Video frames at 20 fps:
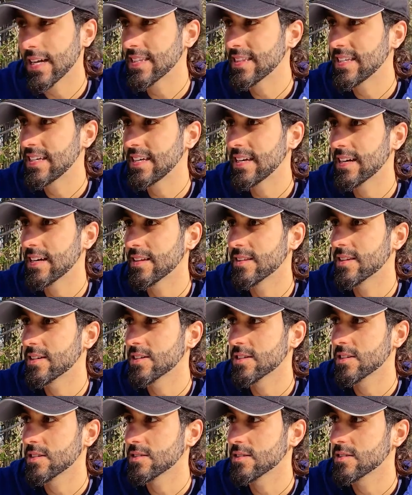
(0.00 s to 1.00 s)
idea, and
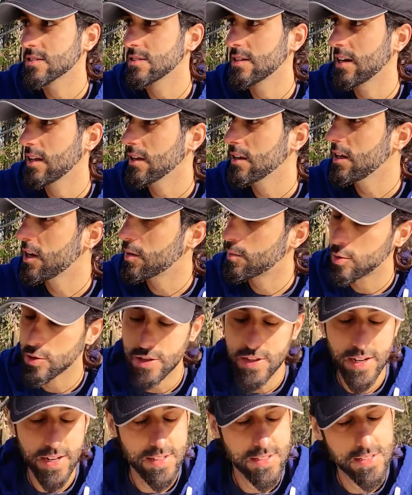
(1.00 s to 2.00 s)
there's a lot
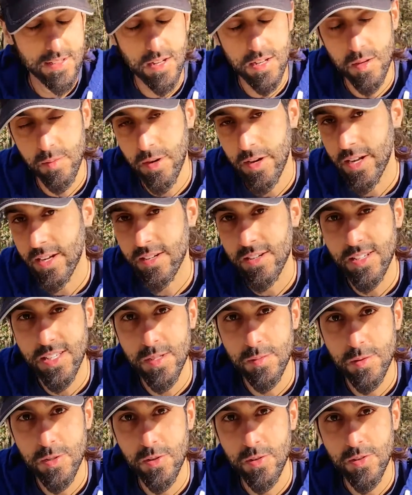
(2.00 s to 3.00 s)
more that I could talk about. I could
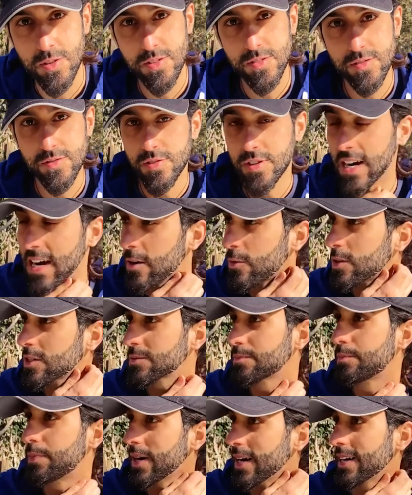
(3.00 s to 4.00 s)
keep going on for
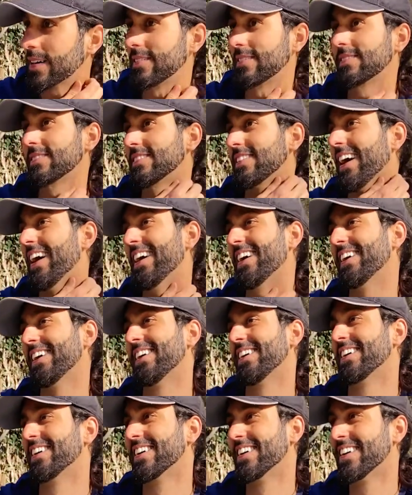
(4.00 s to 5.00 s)
hours, but
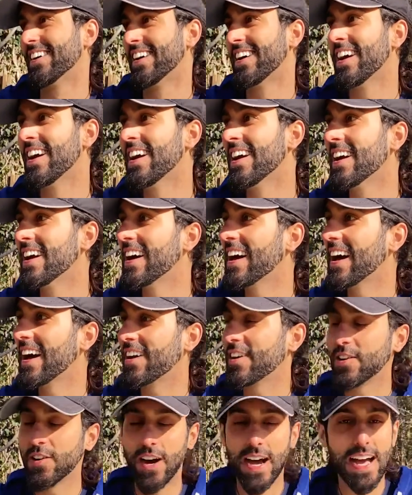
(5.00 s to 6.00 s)

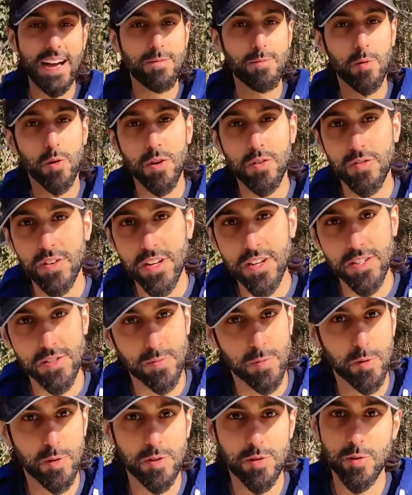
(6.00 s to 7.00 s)
I don't know, I have more
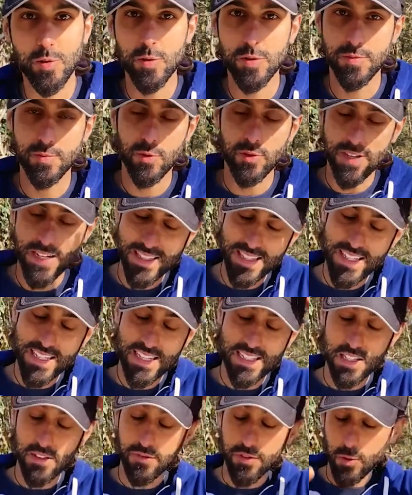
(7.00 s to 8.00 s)
videos, more tools, more
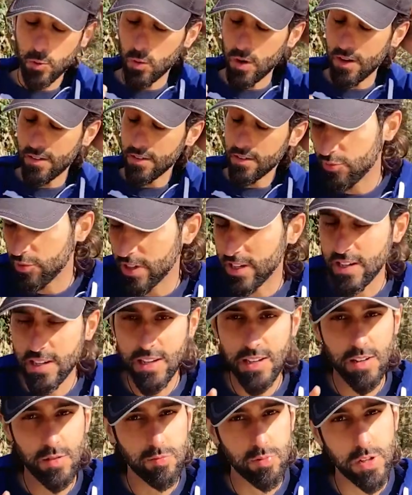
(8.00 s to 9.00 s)
ideas. If you want
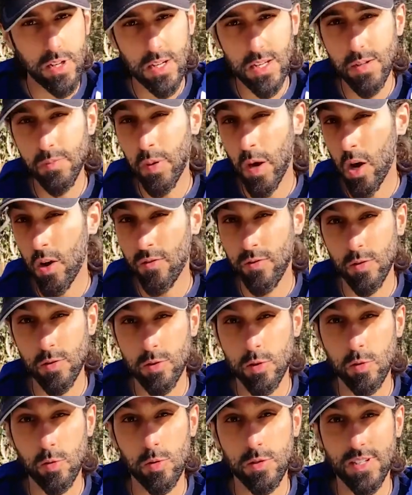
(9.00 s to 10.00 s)
really, really powerful
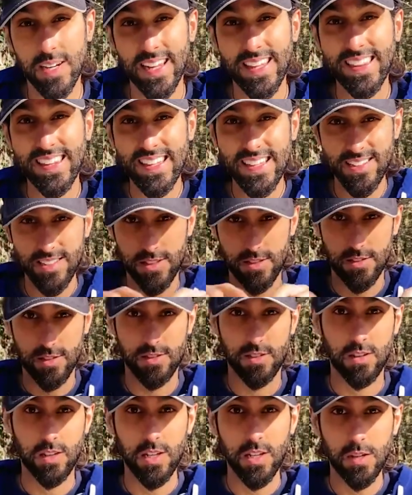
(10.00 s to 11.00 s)
tools and ideas,
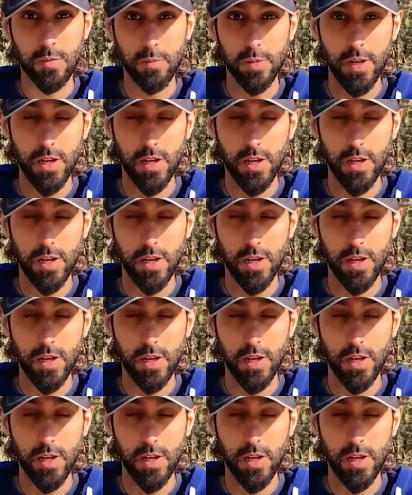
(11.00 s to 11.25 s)
there's a link